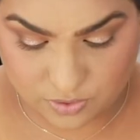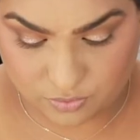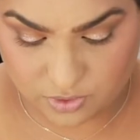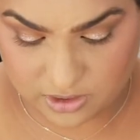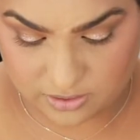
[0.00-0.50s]
are
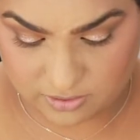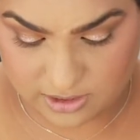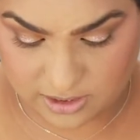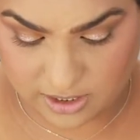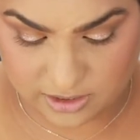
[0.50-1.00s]
really, really
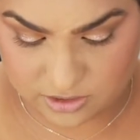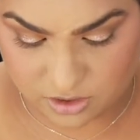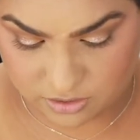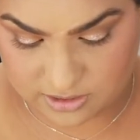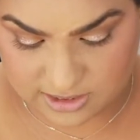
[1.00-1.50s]
nice
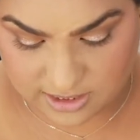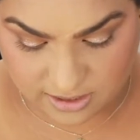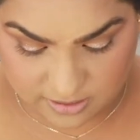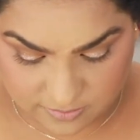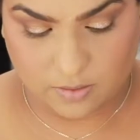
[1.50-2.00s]
on the
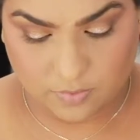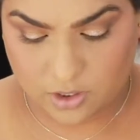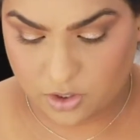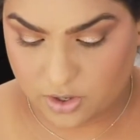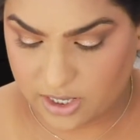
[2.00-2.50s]
skin. I'm gonna
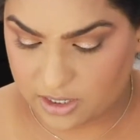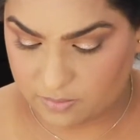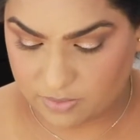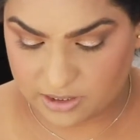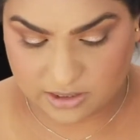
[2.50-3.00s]
go ahead and
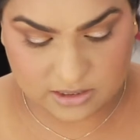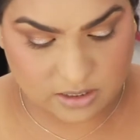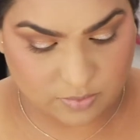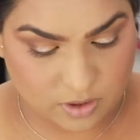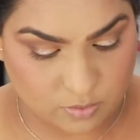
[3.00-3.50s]
pick this
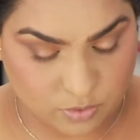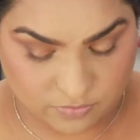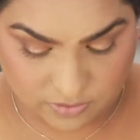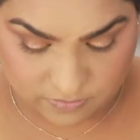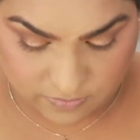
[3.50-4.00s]
up on a
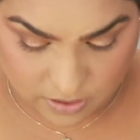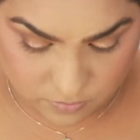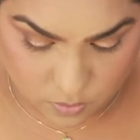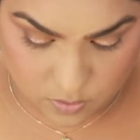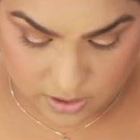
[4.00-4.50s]
Morphe
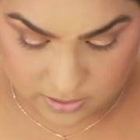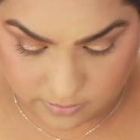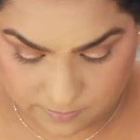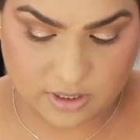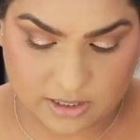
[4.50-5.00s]
501,
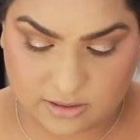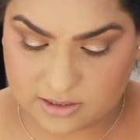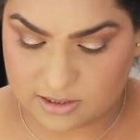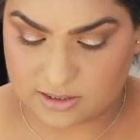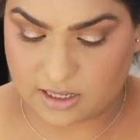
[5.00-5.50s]
and
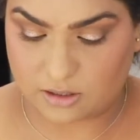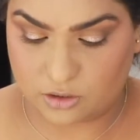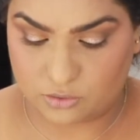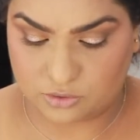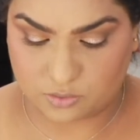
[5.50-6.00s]
this is that
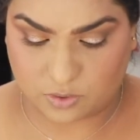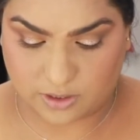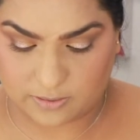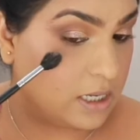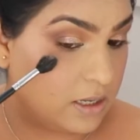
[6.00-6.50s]
loose
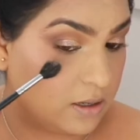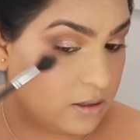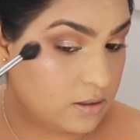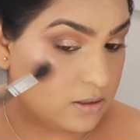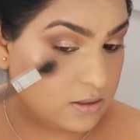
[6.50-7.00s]
one.
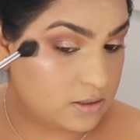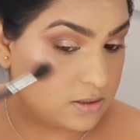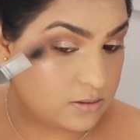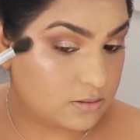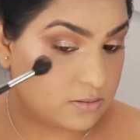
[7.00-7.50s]
And
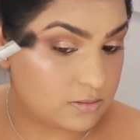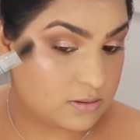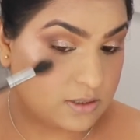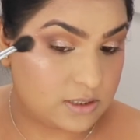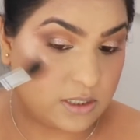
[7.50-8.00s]

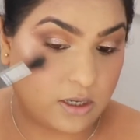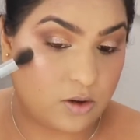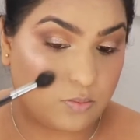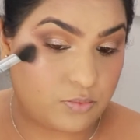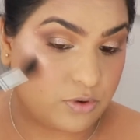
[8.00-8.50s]
see
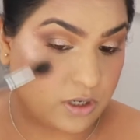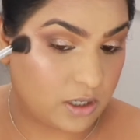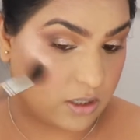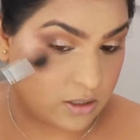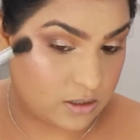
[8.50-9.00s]
how
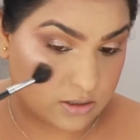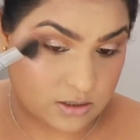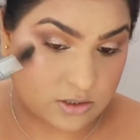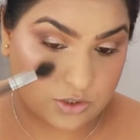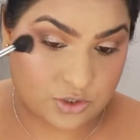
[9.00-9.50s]
pretty it is.
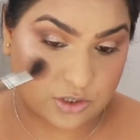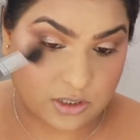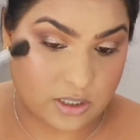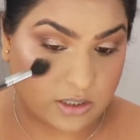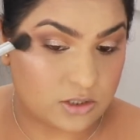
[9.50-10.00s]
It's just
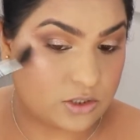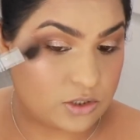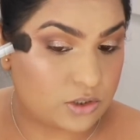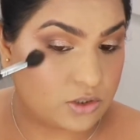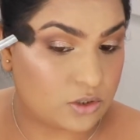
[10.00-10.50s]
like
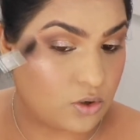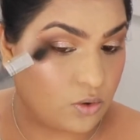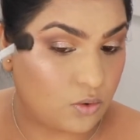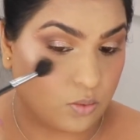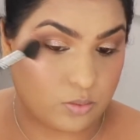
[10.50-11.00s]

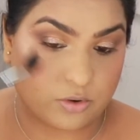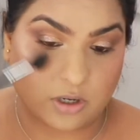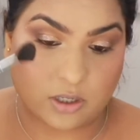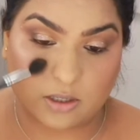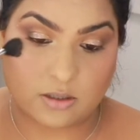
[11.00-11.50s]
so
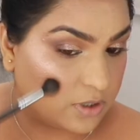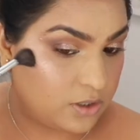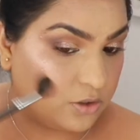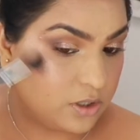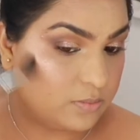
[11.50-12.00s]
pretty. And
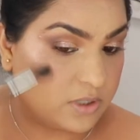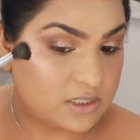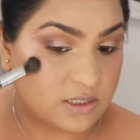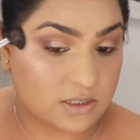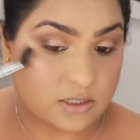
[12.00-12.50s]
you can mix
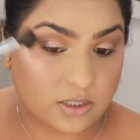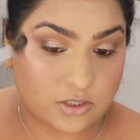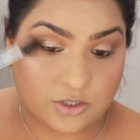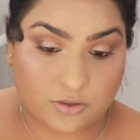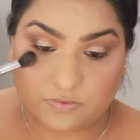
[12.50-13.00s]
this
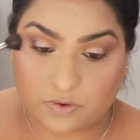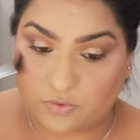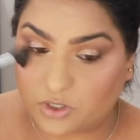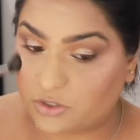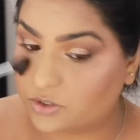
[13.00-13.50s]
into your
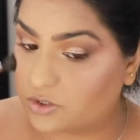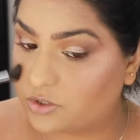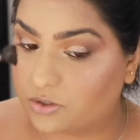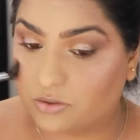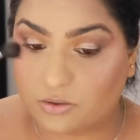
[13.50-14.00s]
foundation
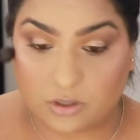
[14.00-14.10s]
to